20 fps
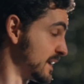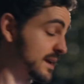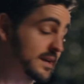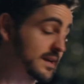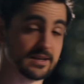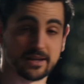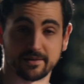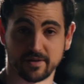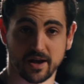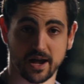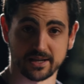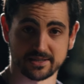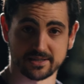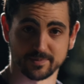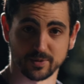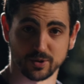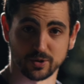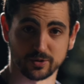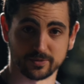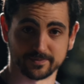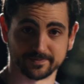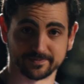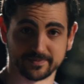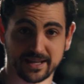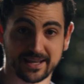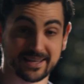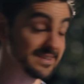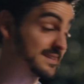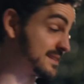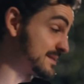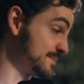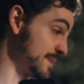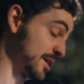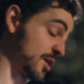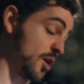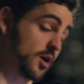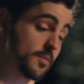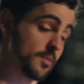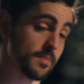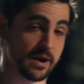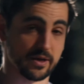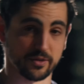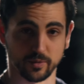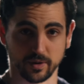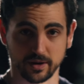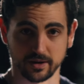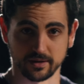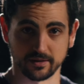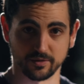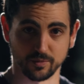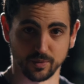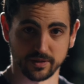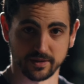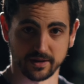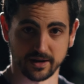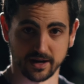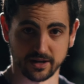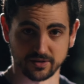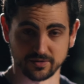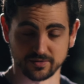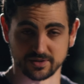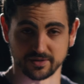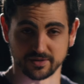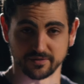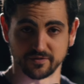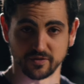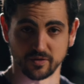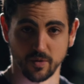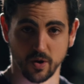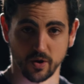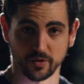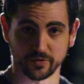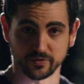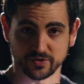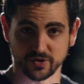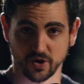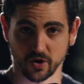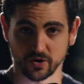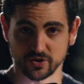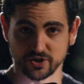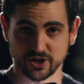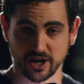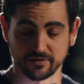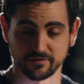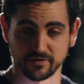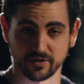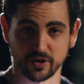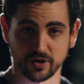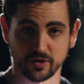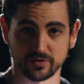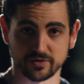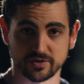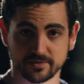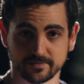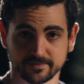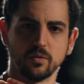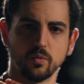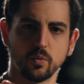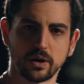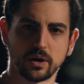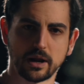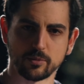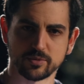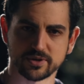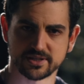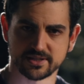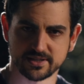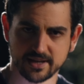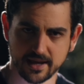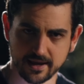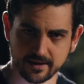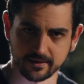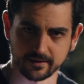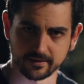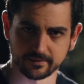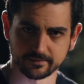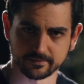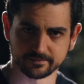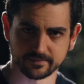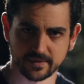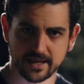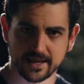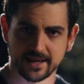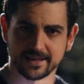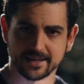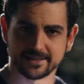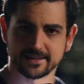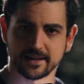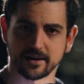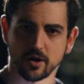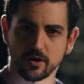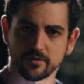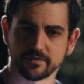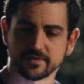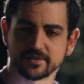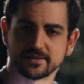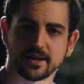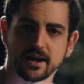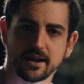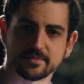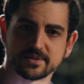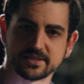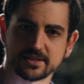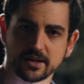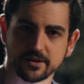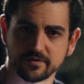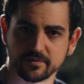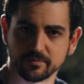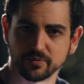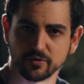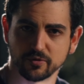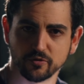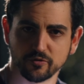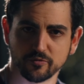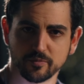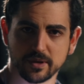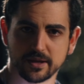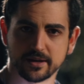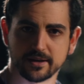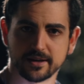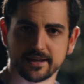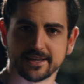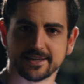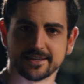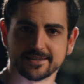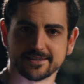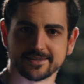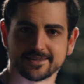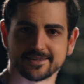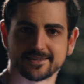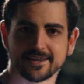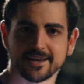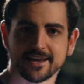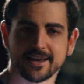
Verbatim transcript: of a hospital. This is my car, by the way, the one that I used to film all those car chat videos. What I was saying is that oftentimes self-improvement is